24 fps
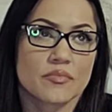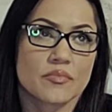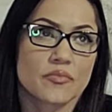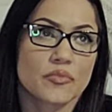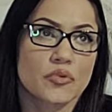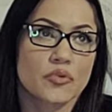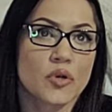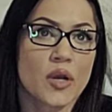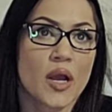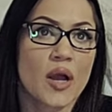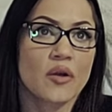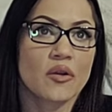
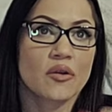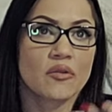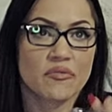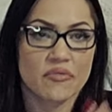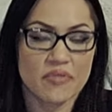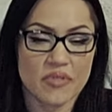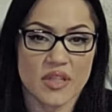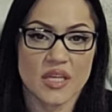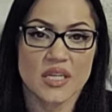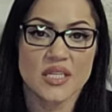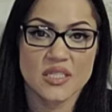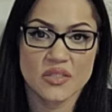proud of
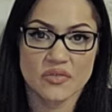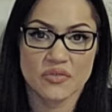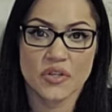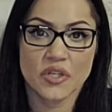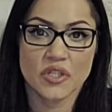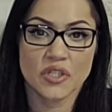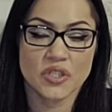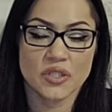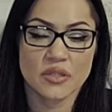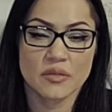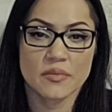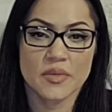this
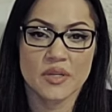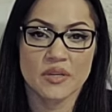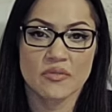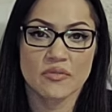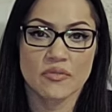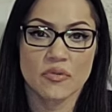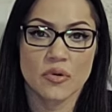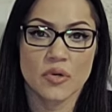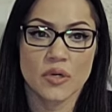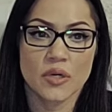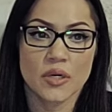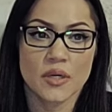version of me
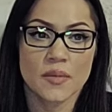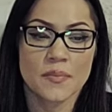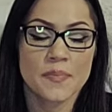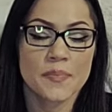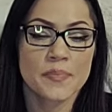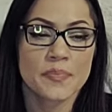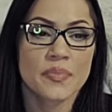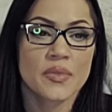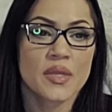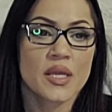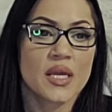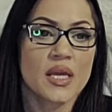for
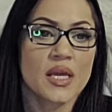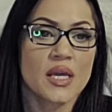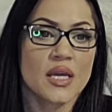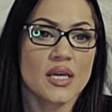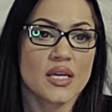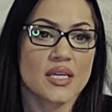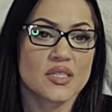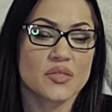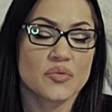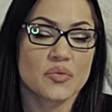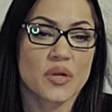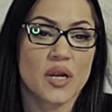
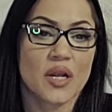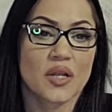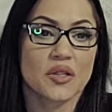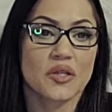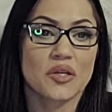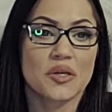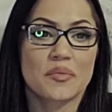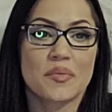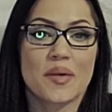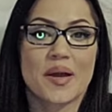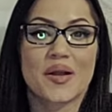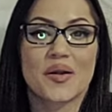is when I
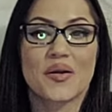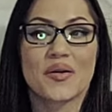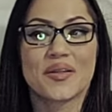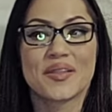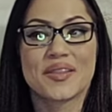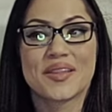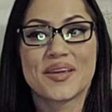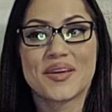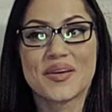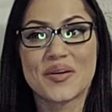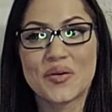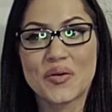look back on
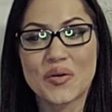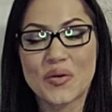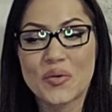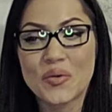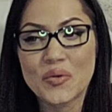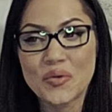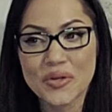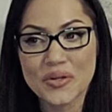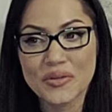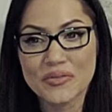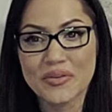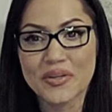the
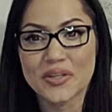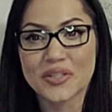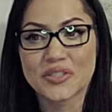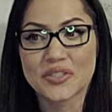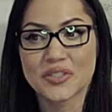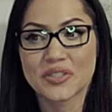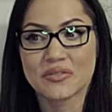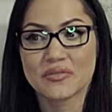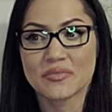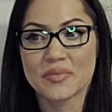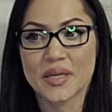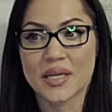older
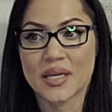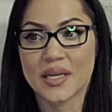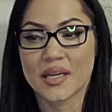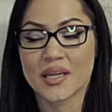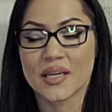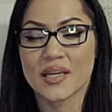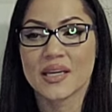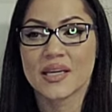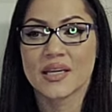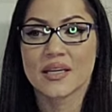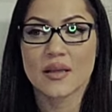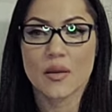version of me
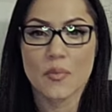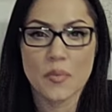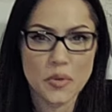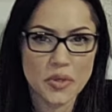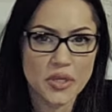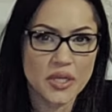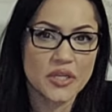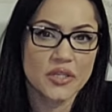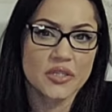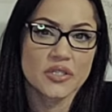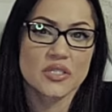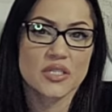a couple
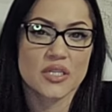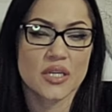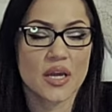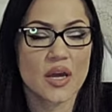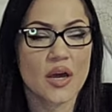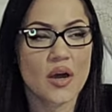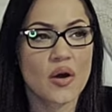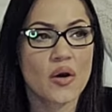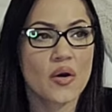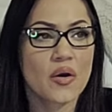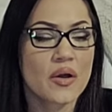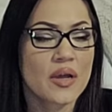years
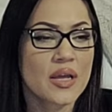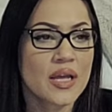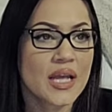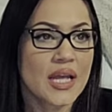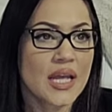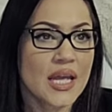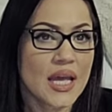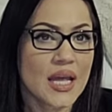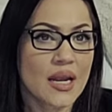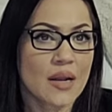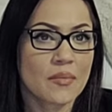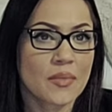ago,
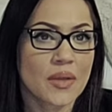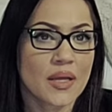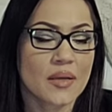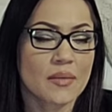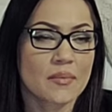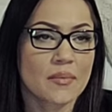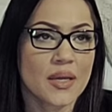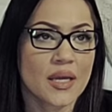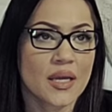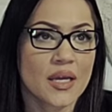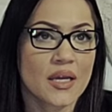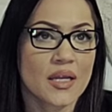and I'm like,
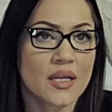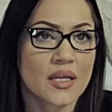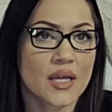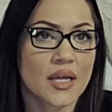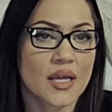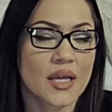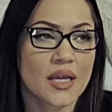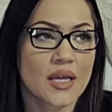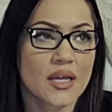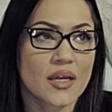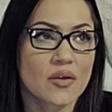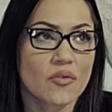man,
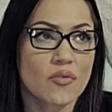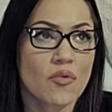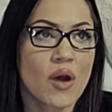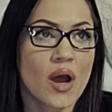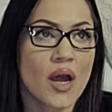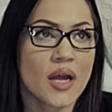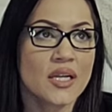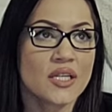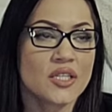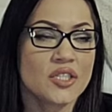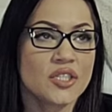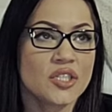like,
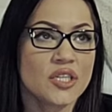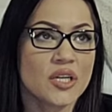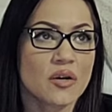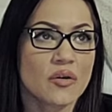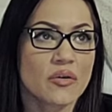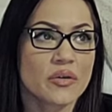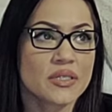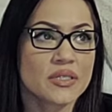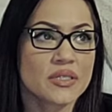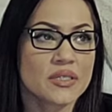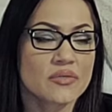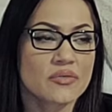why did she
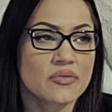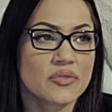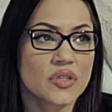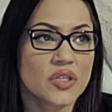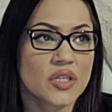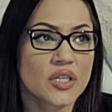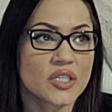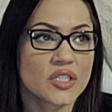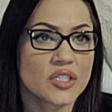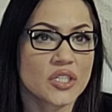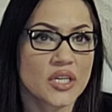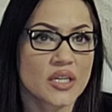always feel
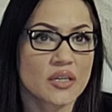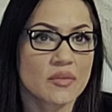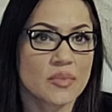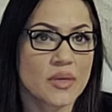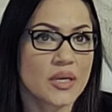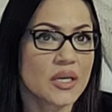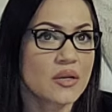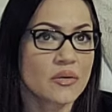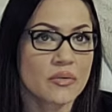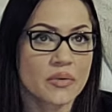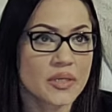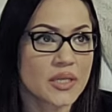like she had to be
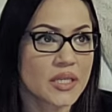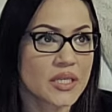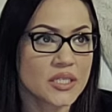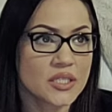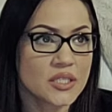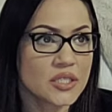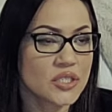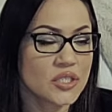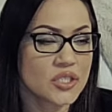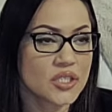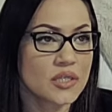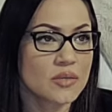in a
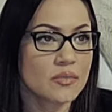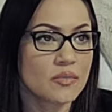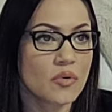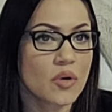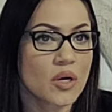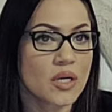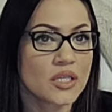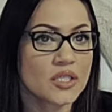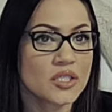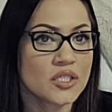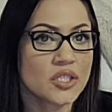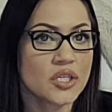relationship?
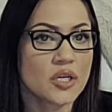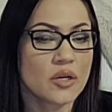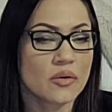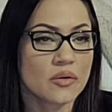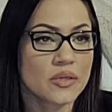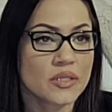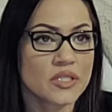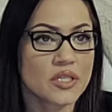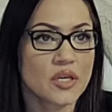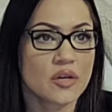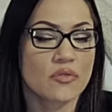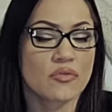Why did she
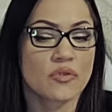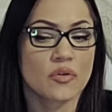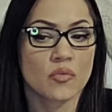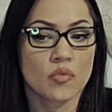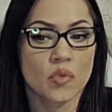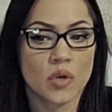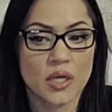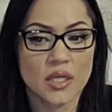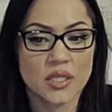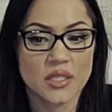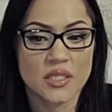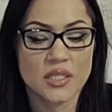always go from
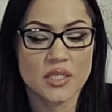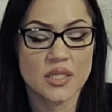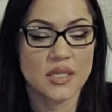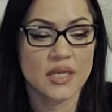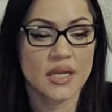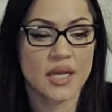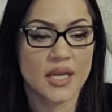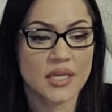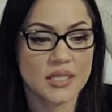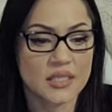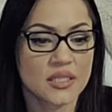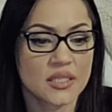one to the
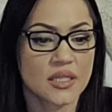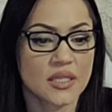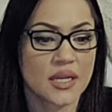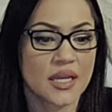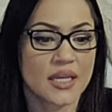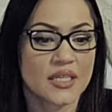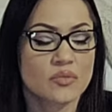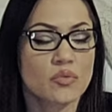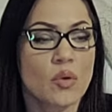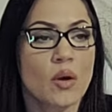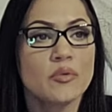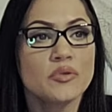next to the
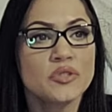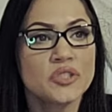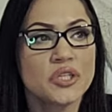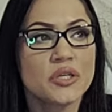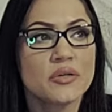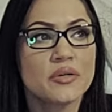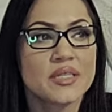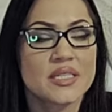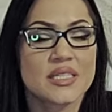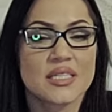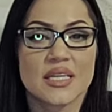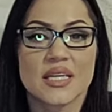next? Why was she
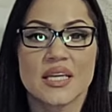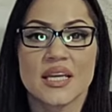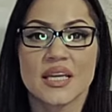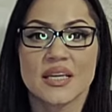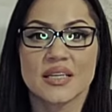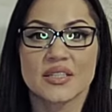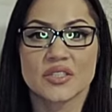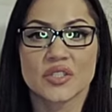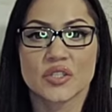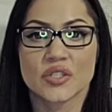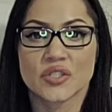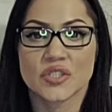always seeking
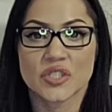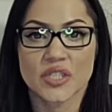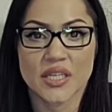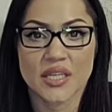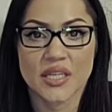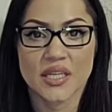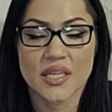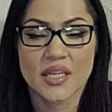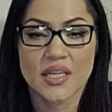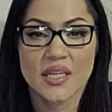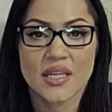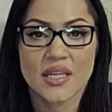and searching